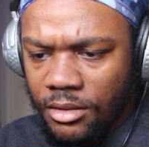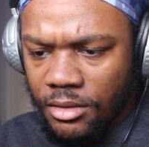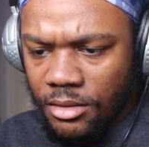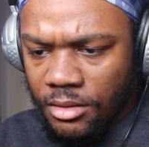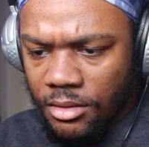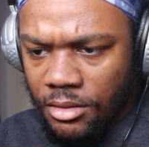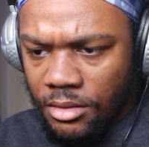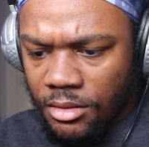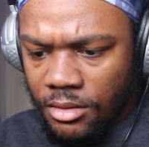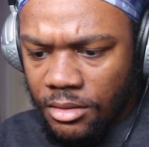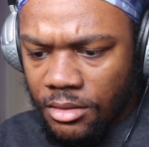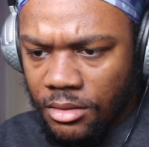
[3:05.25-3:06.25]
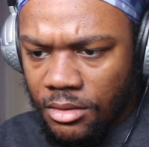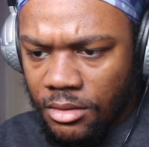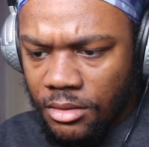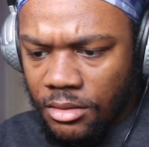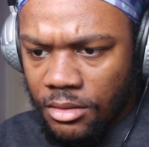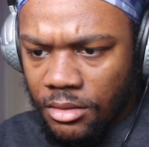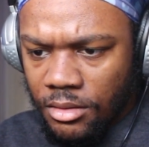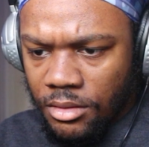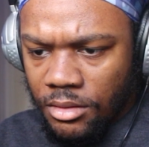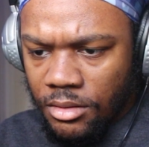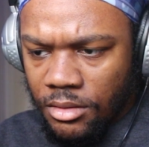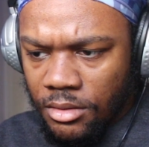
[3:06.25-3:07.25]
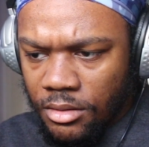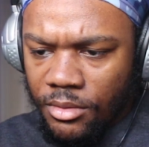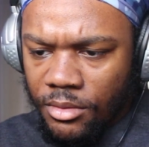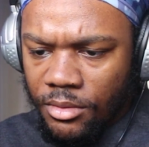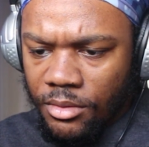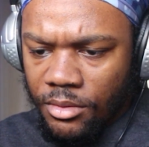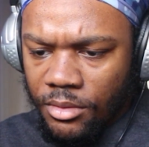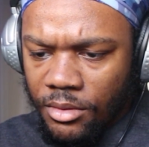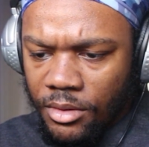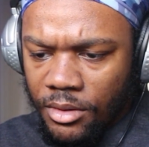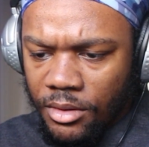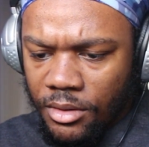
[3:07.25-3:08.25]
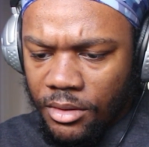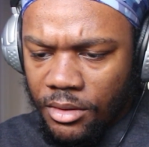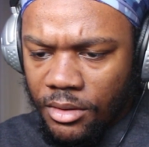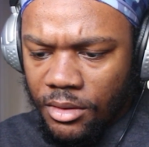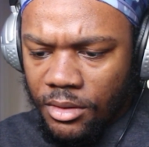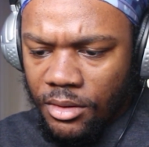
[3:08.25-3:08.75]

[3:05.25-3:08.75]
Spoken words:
Nothing is said.